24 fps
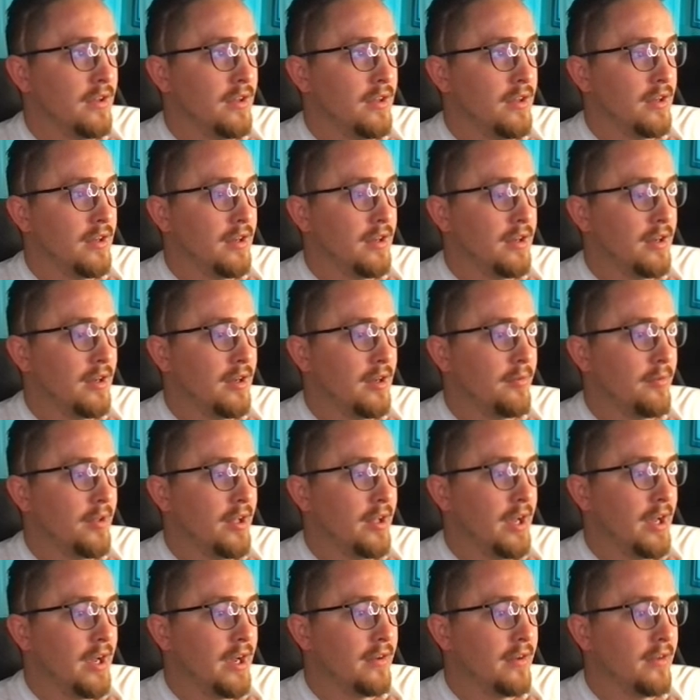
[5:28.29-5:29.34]

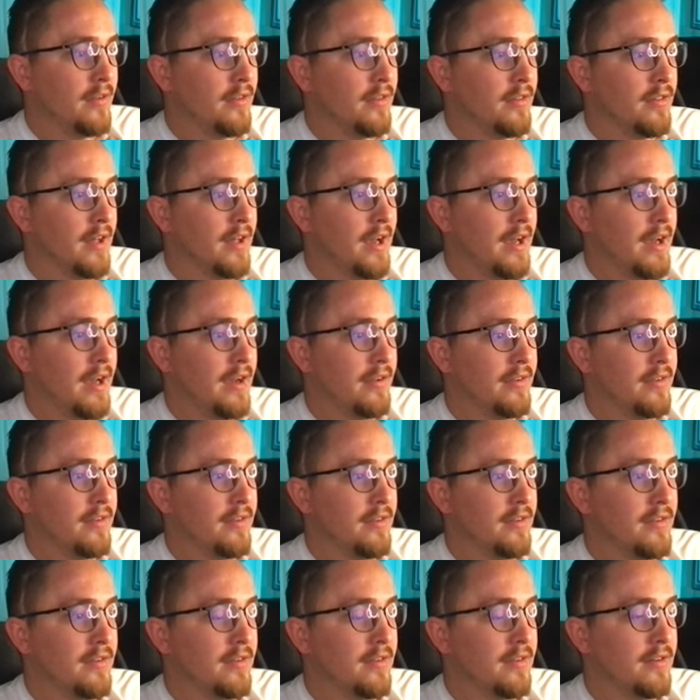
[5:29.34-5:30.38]
The
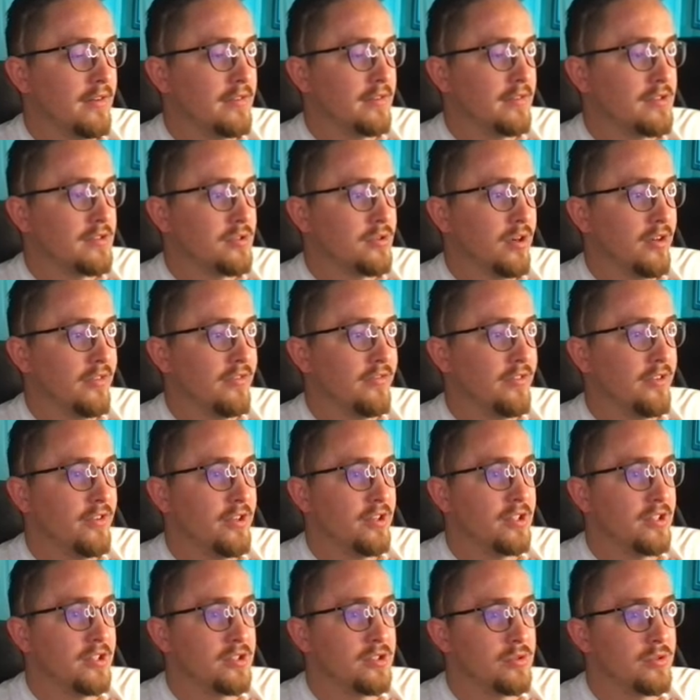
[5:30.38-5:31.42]
houses, here's a square
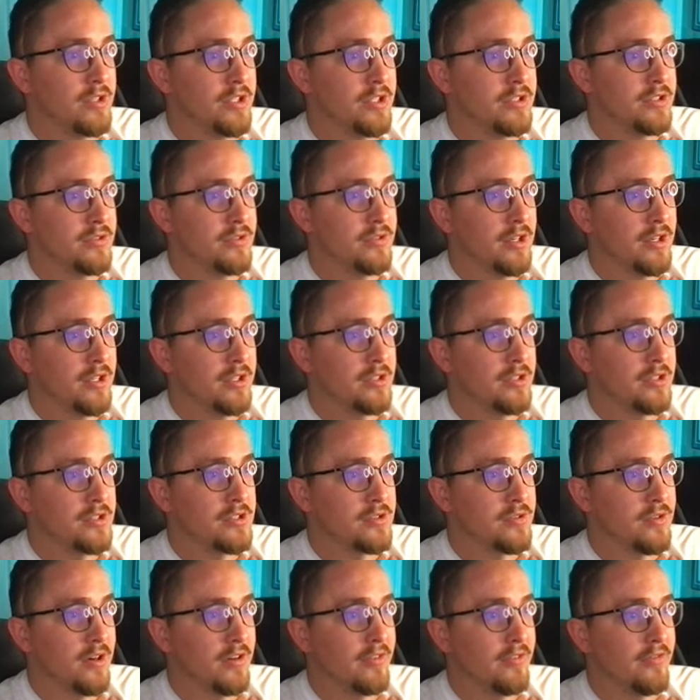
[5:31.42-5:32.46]
footage, 2,200
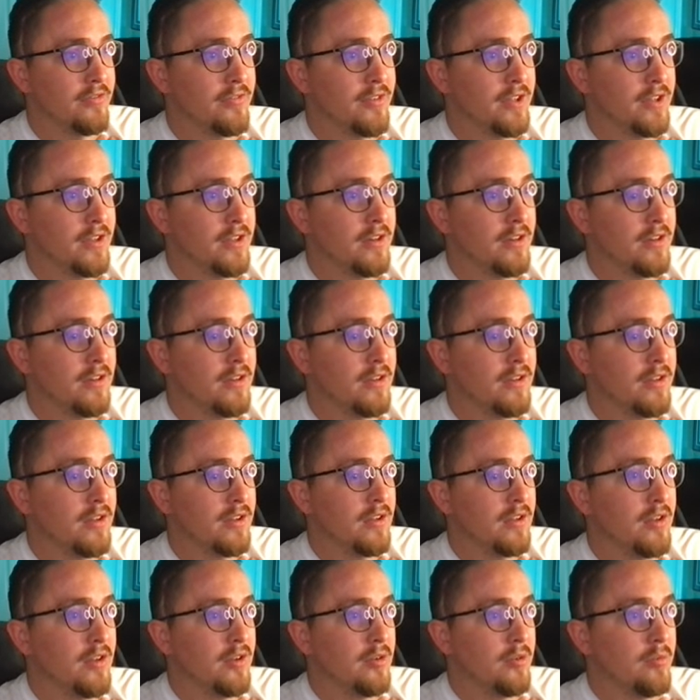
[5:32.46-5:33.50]
square feet.
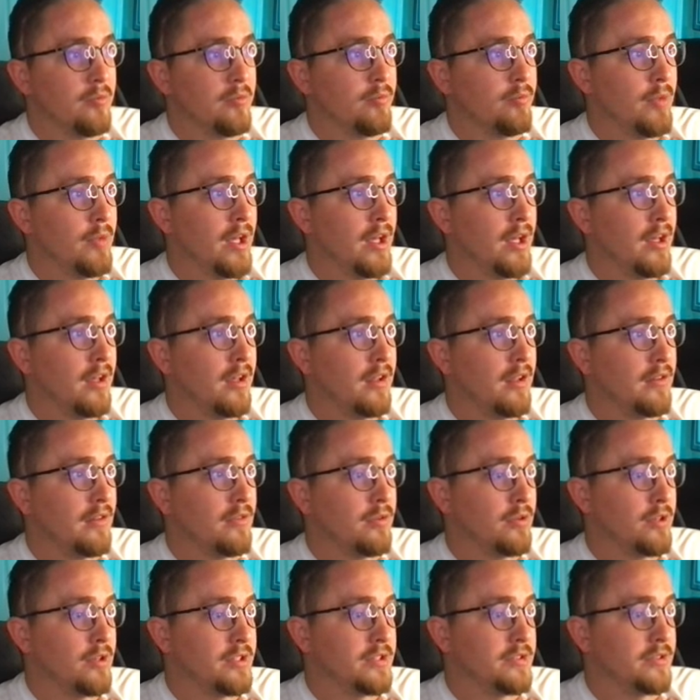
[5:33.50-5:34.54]
May
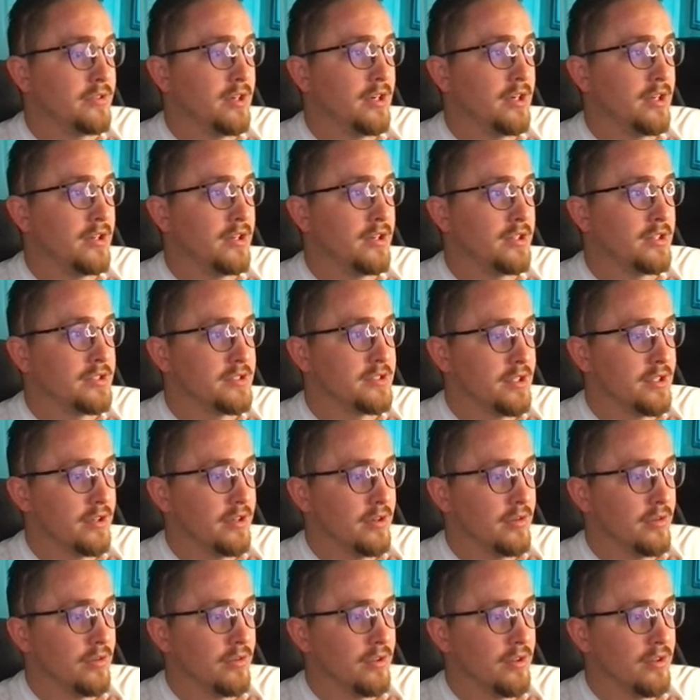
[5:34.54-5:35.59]
2,200.
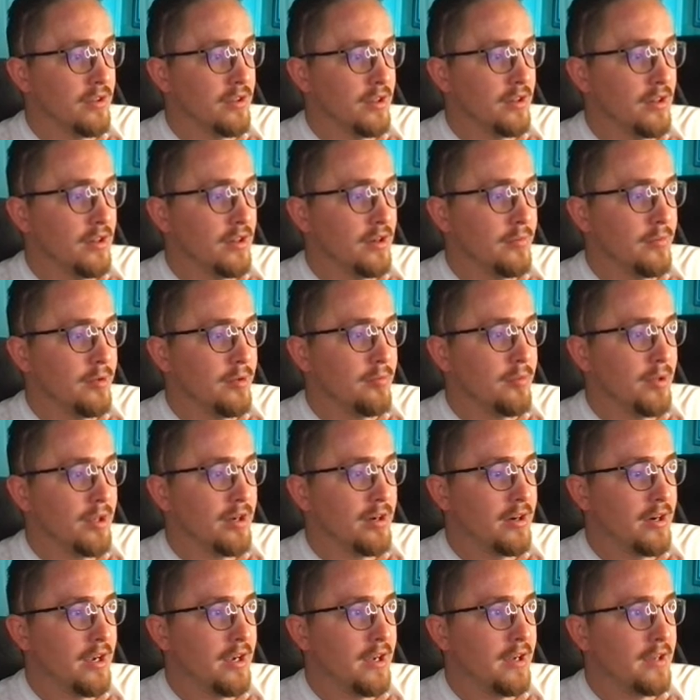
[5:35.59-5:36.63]
So a little bit
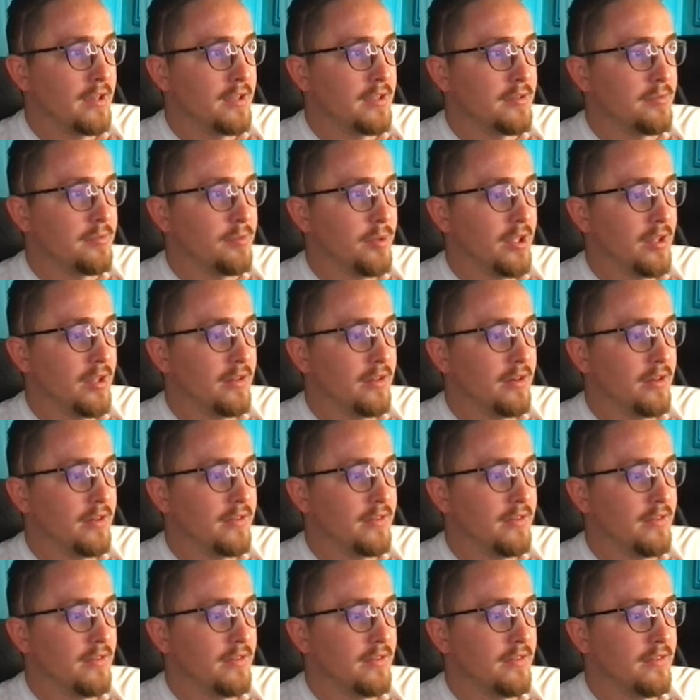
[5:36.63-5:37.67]
bigger house, but they're
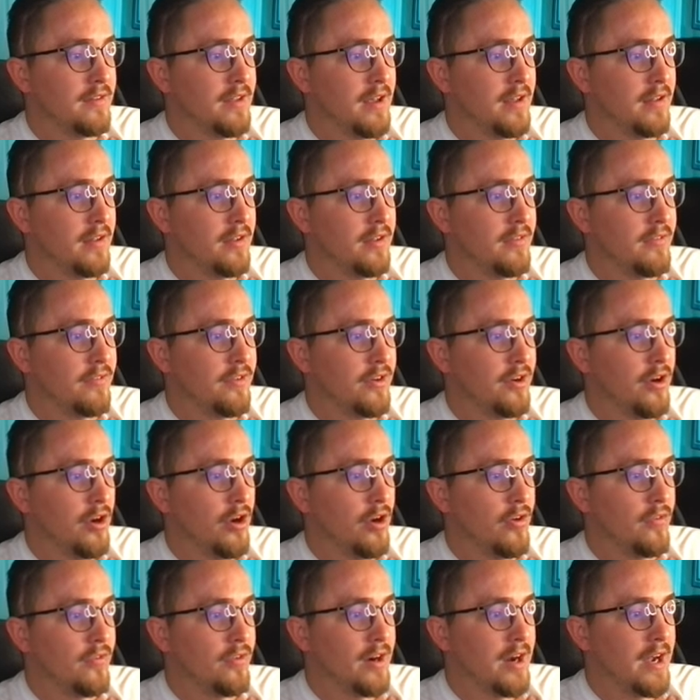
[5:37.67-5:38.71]
still selling for
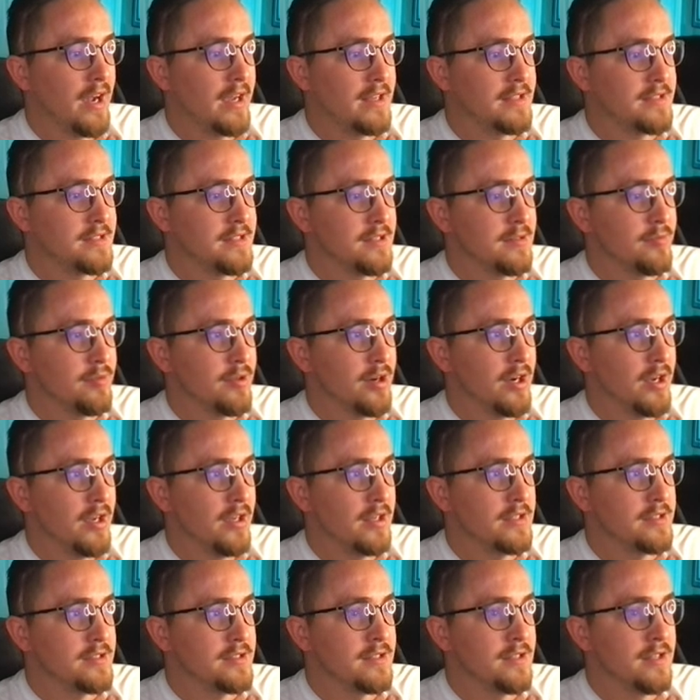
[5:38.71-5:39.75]
over asking
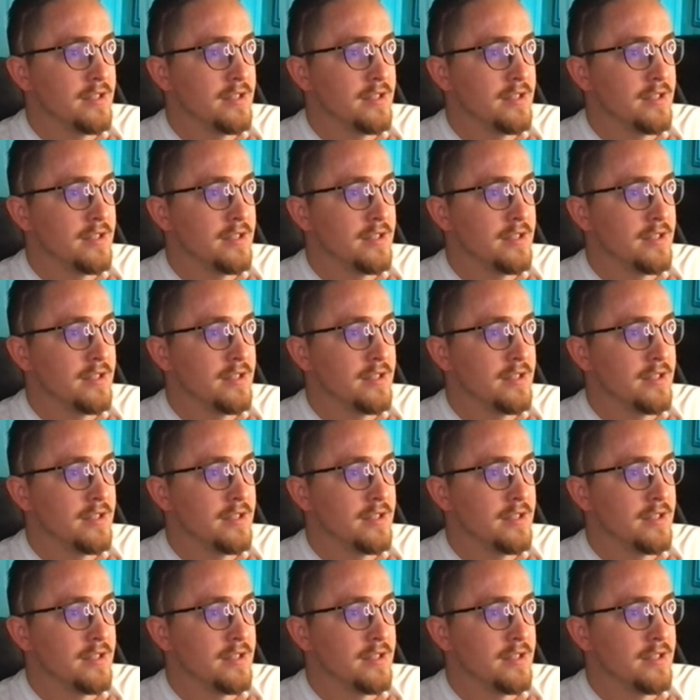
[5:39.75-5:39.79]
price.